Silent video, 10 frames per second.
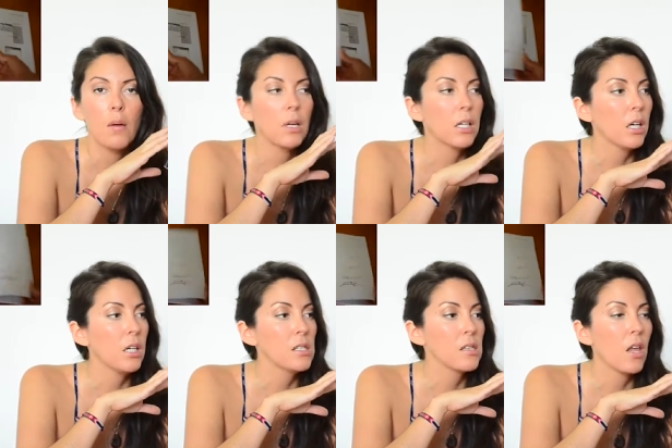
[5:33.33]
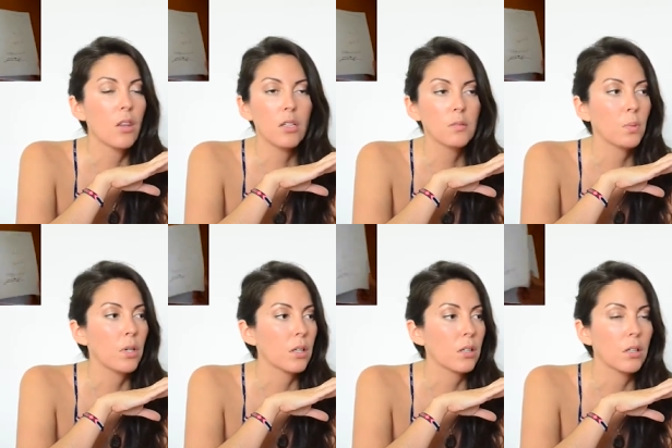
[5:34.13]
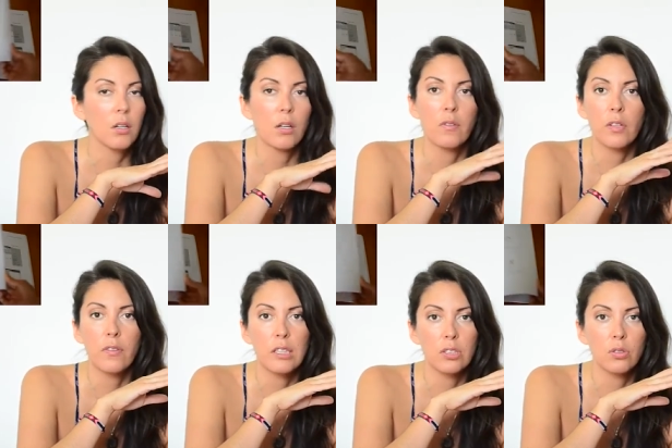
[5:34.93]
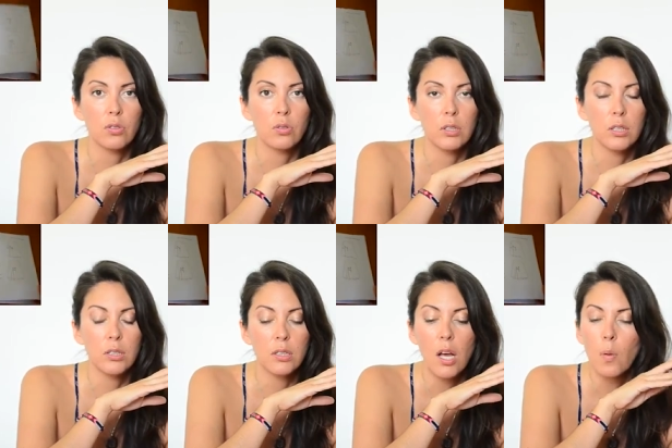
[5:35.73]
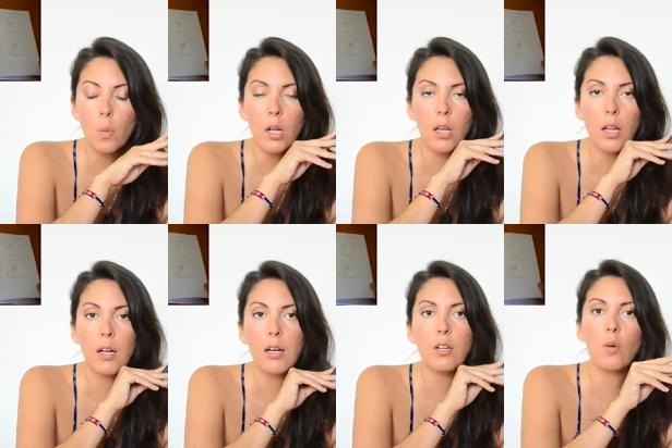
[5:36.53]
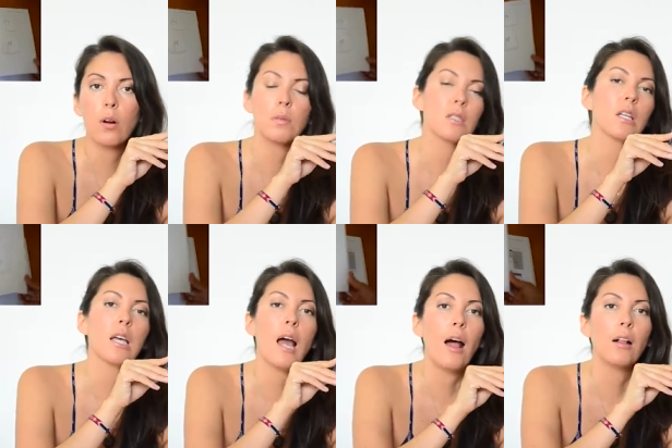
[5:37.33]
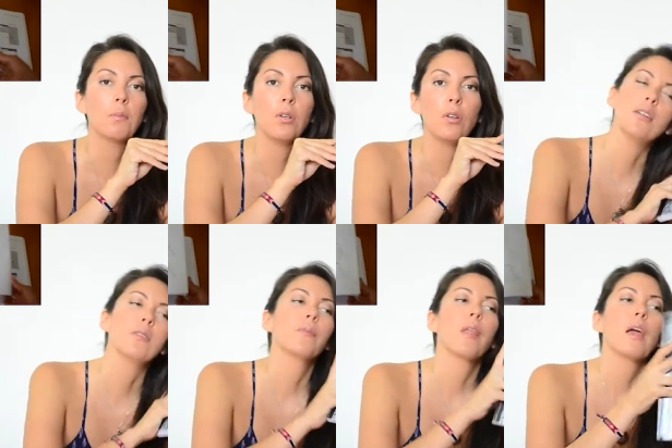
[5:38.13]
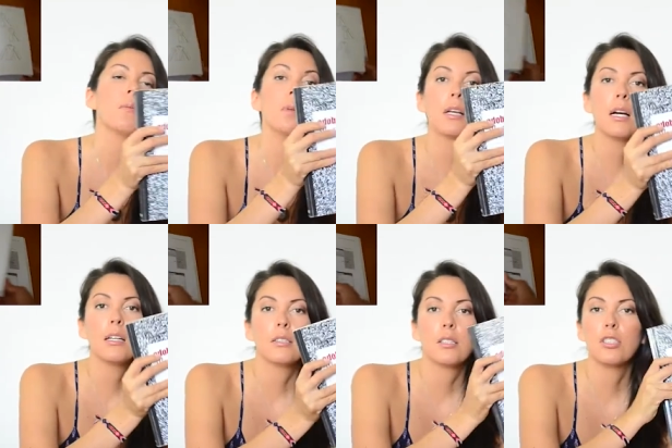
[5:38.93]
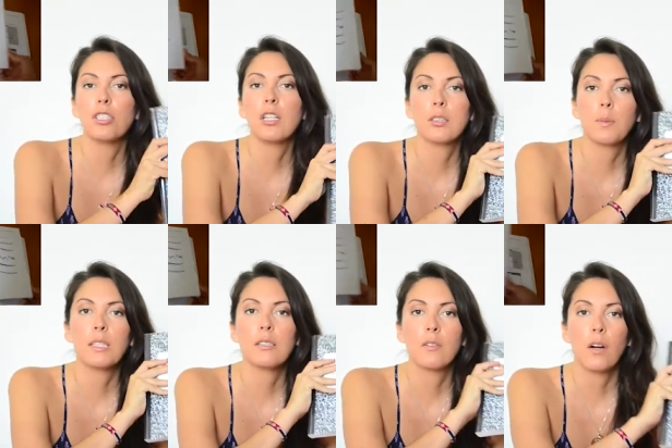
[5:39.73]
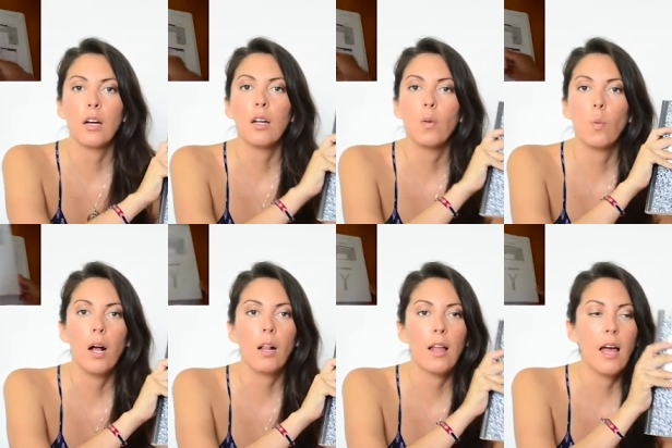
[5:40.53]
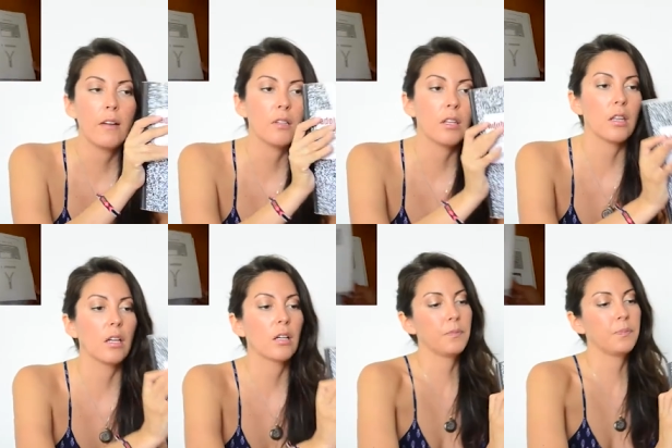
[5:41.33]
Because this book, if you're a fashion student, will enormously help you because she explains very well everything.